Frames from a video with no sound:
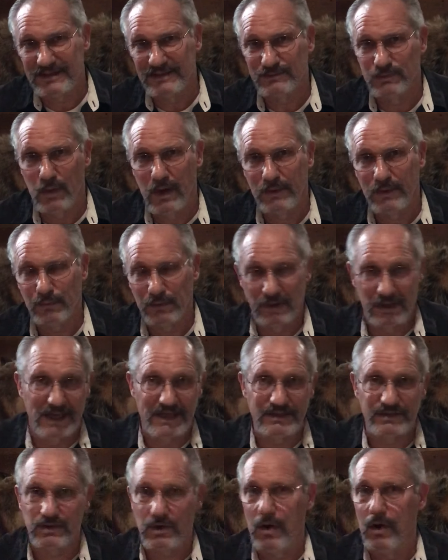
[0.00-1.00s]
is what
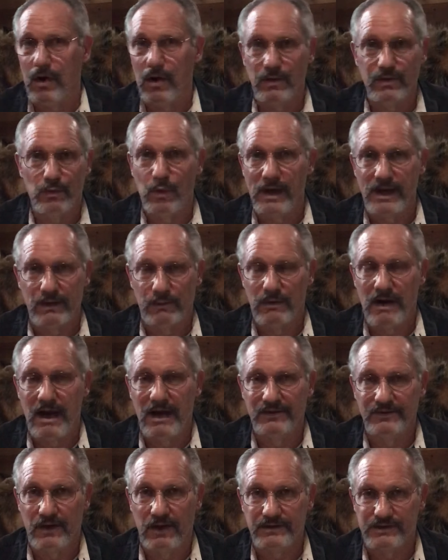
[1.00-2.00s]
relates all the way
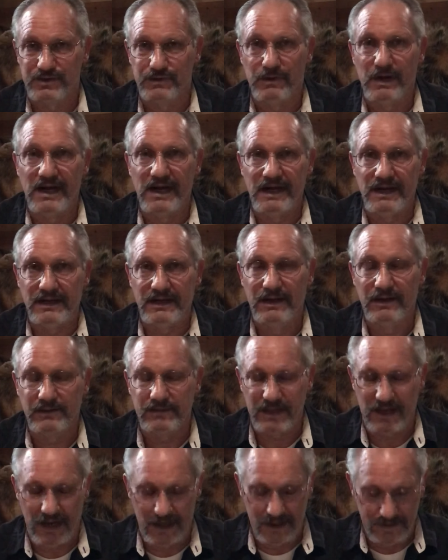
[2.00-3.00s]
around our trade,
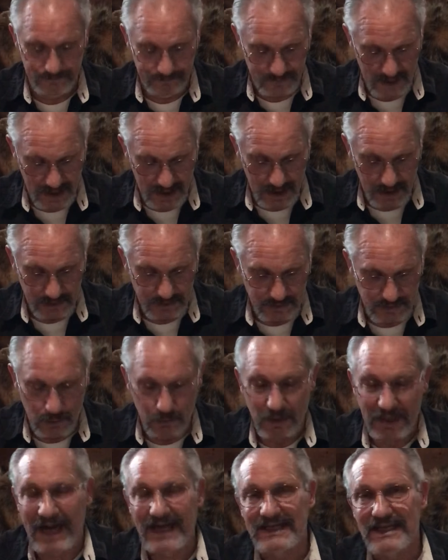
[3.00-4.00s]
okay? So
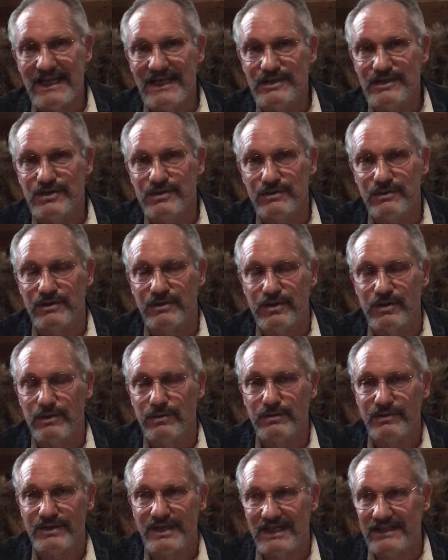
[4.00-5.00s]
what I need you to
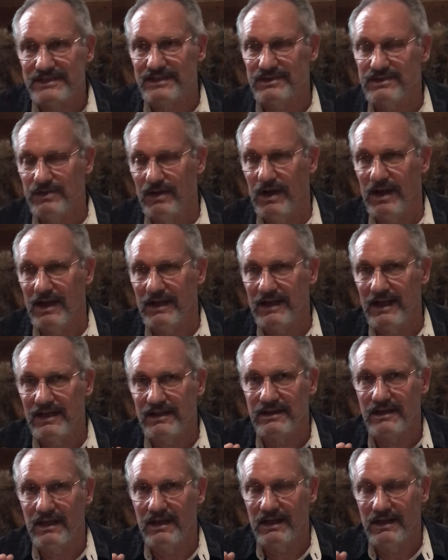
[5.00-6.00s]
do, this is
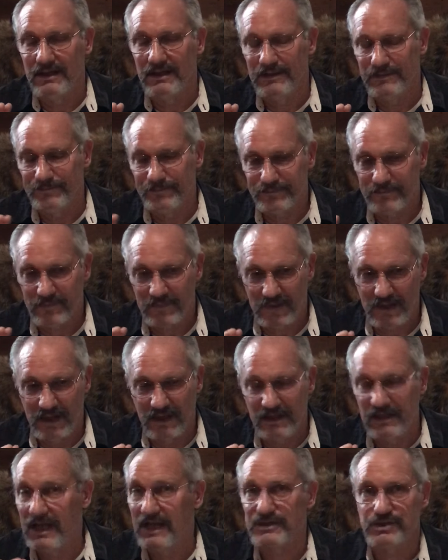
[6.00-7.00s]
not a
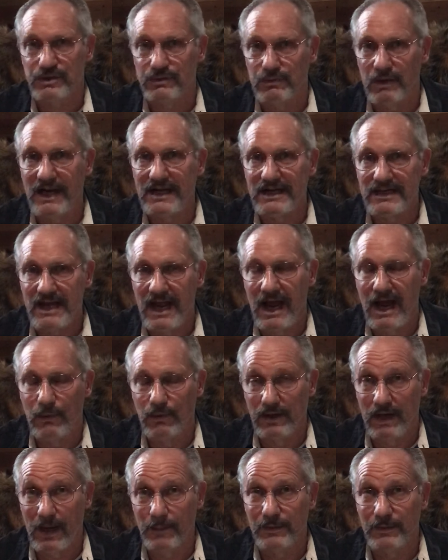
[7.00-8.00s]
lecture right now.
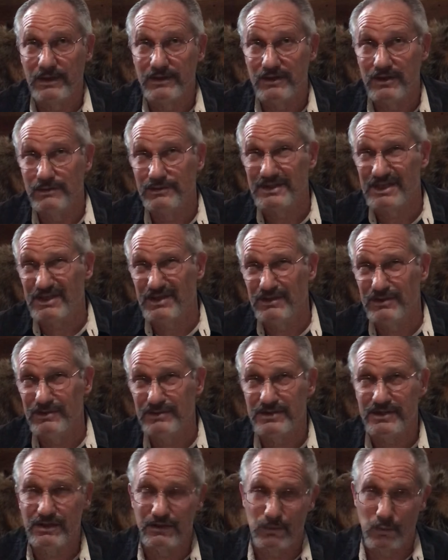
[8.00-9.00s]
What I'm going to do is
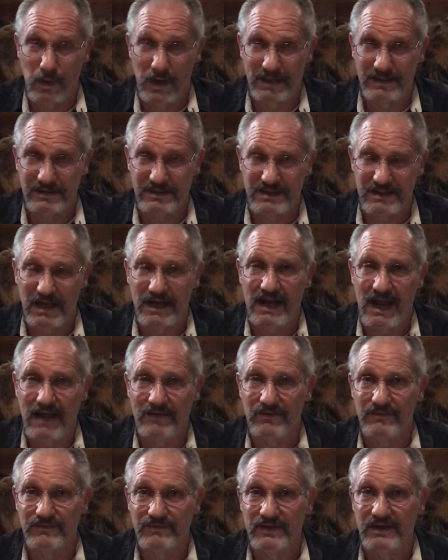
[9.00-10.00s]
Tuesday or Wednesday
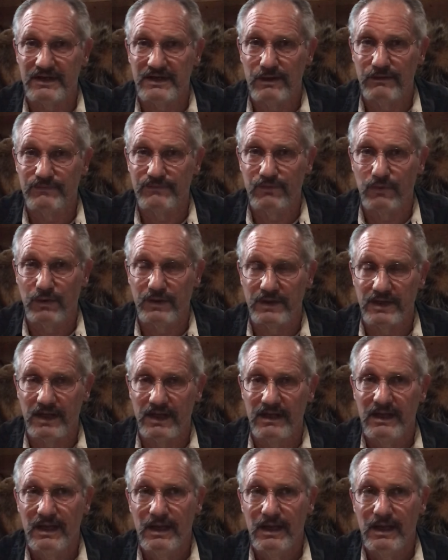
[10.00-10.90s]
have a video for you